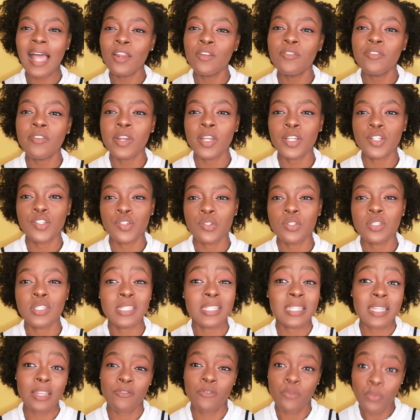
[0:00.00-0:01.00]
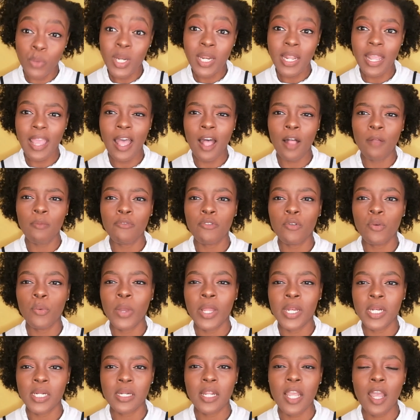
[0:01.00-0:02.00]
aloe vera juice is really helpful
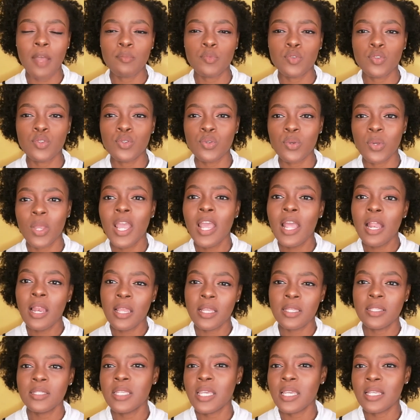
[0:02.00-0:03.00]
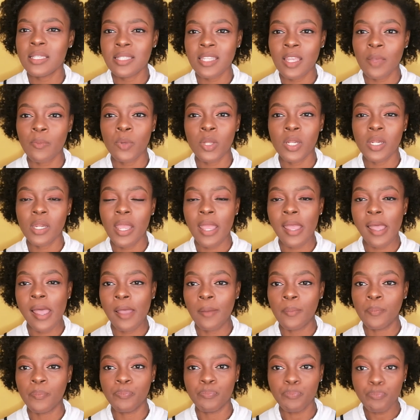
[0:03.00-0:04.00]
when it comes to, let's take someone
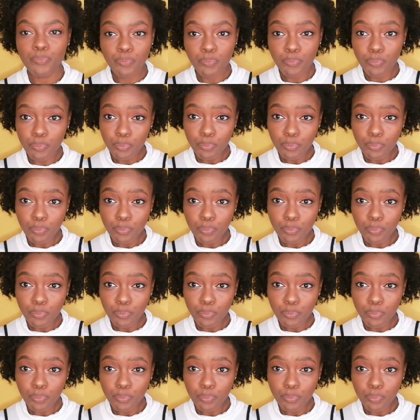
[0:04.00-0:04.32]
um,